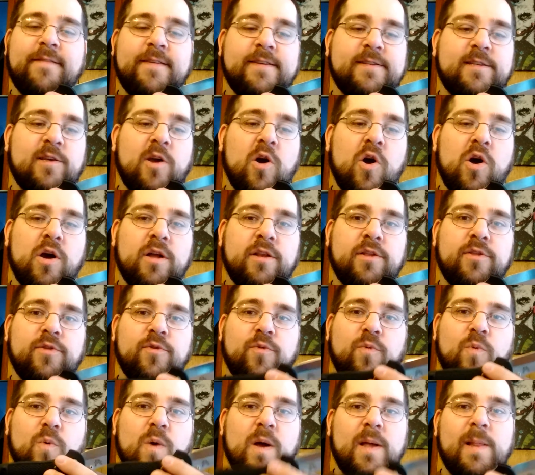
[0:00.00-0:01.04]
has gone
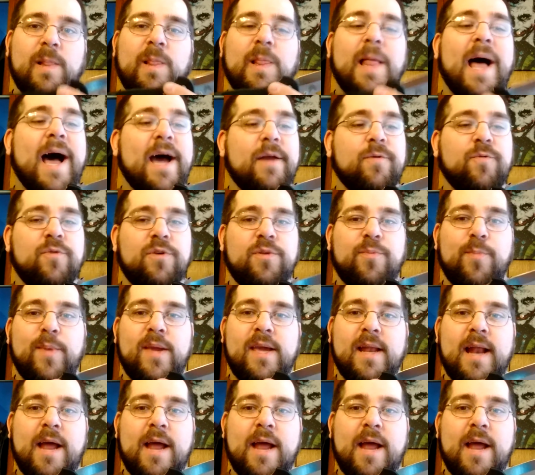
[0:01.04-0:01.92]
through a lot with me,